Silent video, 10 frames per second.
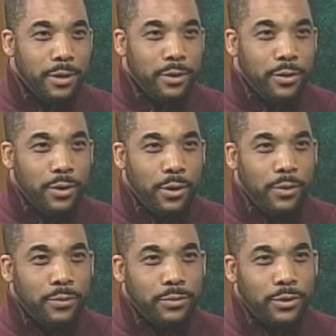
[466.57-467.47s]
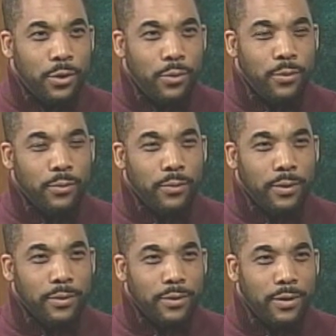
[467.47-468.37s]
you know, so,
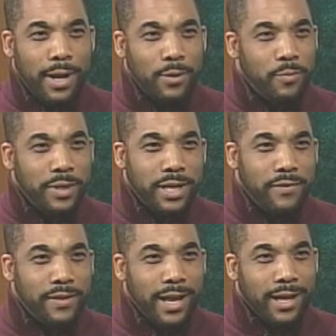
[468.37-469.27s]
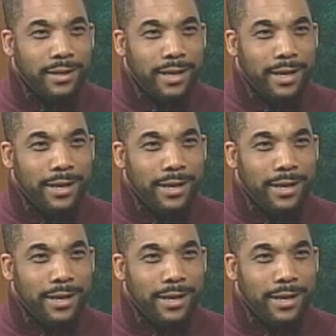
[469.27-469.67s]
you know, I don't believe that. Like,